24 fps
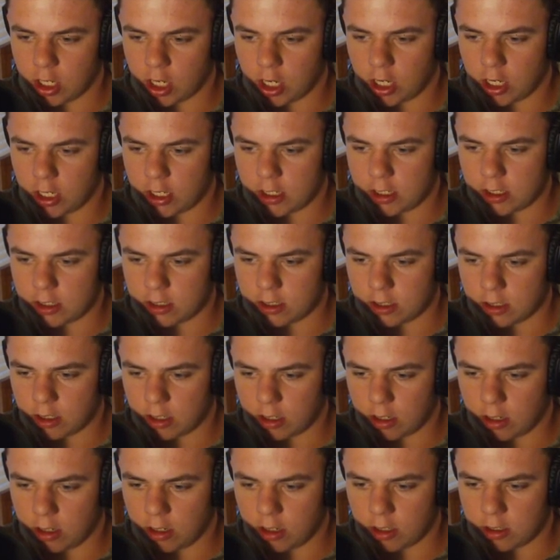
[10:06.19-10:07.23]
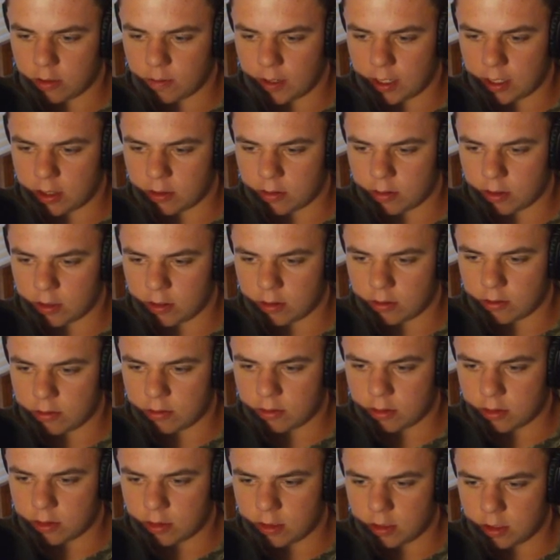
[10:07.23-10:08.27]
gone all the way through.
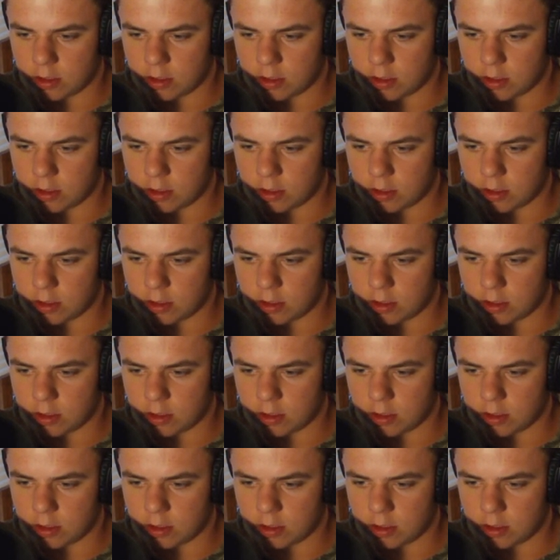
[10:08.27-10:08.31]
